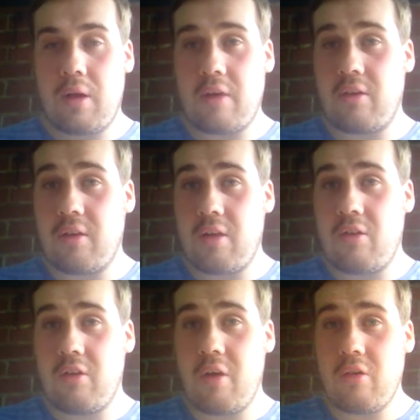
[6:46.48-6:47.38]
classic
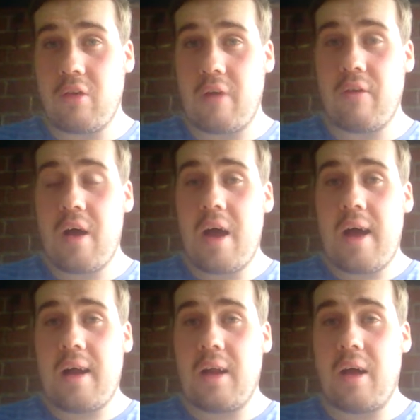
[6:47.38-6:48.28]
Disney show stuff
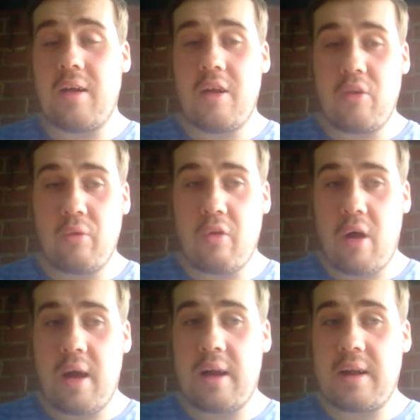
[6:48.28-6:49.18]
like Lizzie
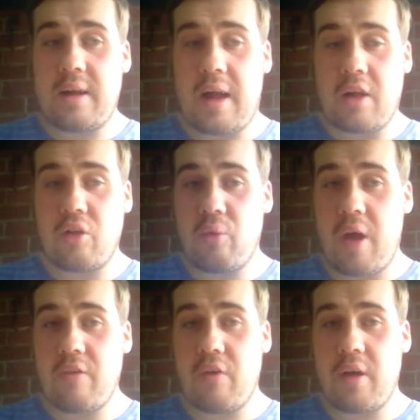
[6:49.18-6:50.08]
McGuire, That's So
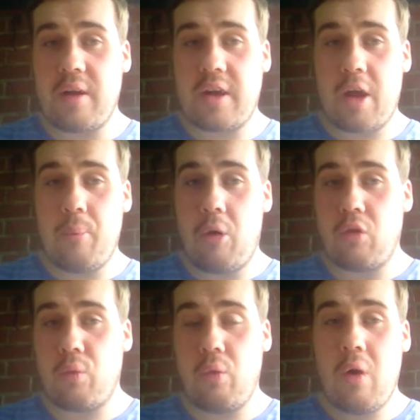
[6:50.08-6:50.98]
Raven, Kim
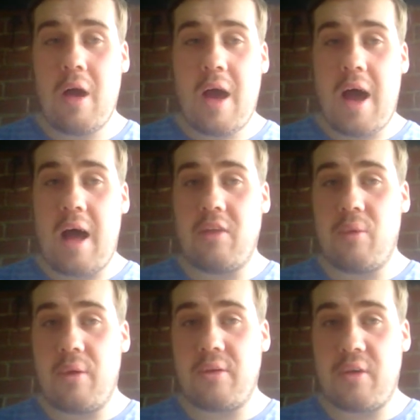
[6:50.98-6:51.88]
Possible, and
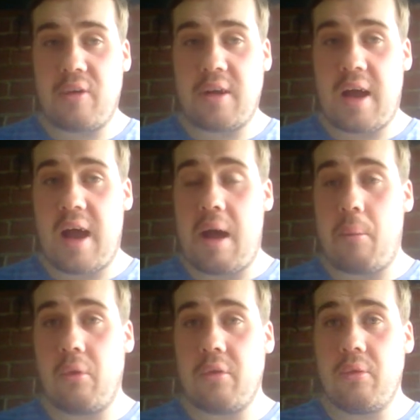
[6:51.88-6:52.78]
so other stuff like that.
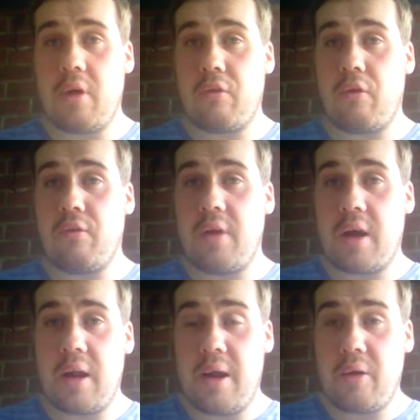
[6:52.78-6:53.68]
I'm watching stuff off
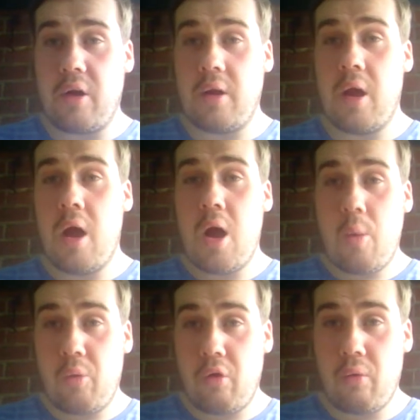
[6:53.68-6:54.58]
Nickelodeon,
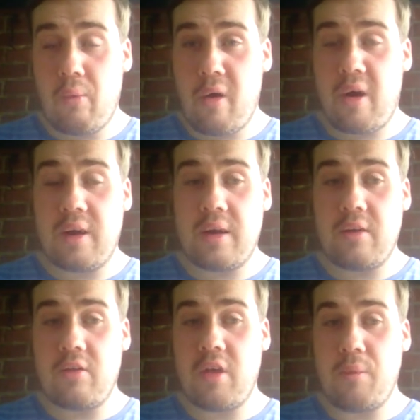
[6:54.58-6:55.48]
Mind,
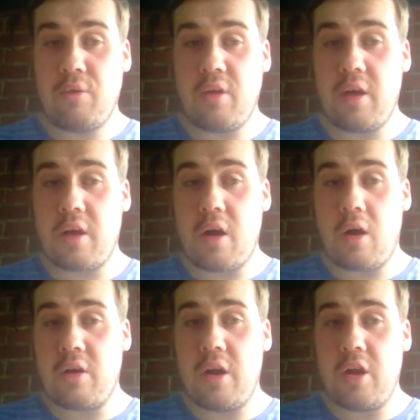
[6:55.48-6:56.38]
CBC,
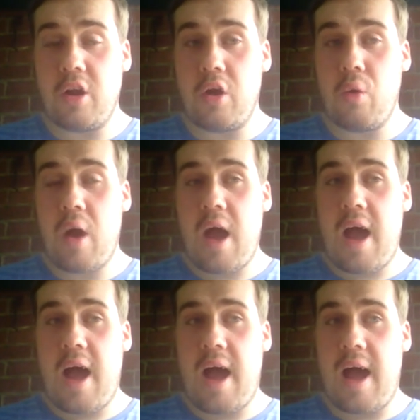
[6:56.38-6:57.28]
Cartoon YouTube,
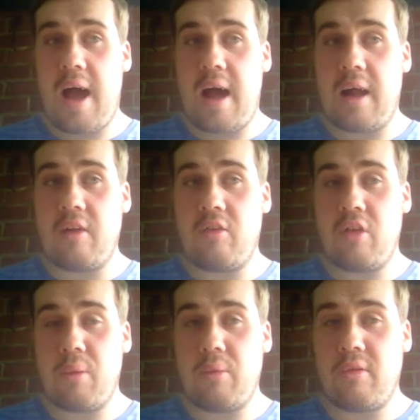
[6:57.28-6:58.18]
and
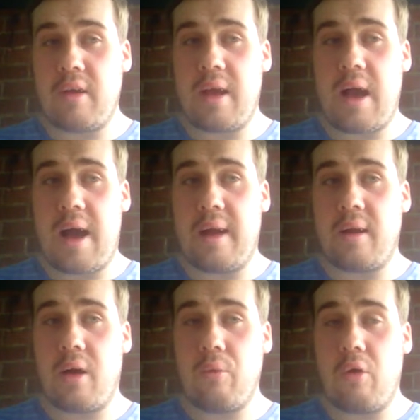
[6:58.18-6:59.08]
CBC,
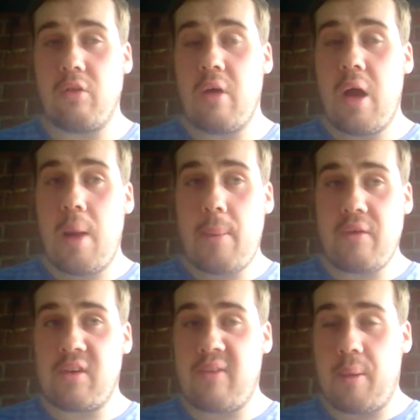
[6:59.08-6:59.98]
and I watched
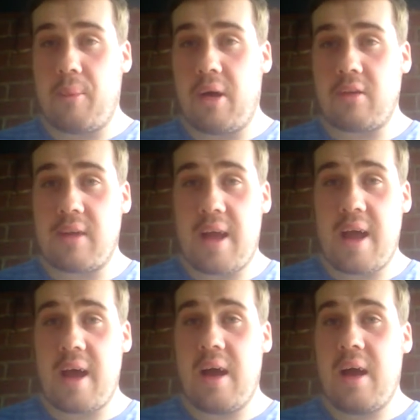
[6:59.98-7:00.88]
Buffy the Vampire
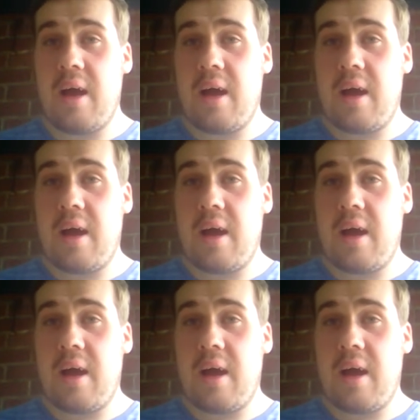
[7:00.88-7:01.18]
Slayer,